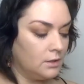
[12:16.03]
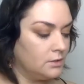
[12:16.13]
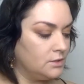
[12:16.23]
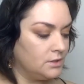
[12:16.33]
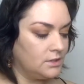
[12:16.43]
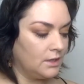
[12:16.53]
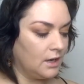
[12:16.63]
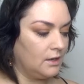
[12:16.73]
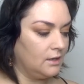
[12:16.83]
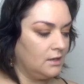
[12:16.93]
just to
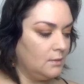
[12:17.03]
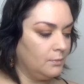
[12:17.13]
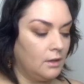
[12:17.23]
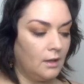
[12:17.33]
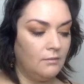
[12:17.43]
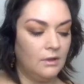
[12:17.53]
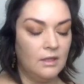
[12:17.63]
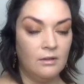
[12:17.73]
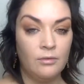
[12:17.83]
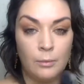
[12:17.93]
kind of keep
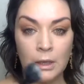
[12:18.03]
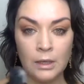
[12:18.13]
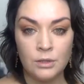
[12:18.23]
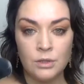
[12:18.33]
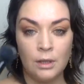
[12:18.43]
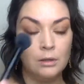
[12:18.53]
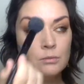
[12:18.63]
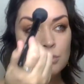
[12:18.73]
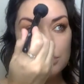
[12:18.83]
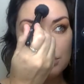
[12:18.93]
everything from getting like
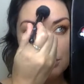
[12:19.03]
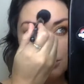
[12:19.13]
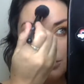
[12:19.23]
too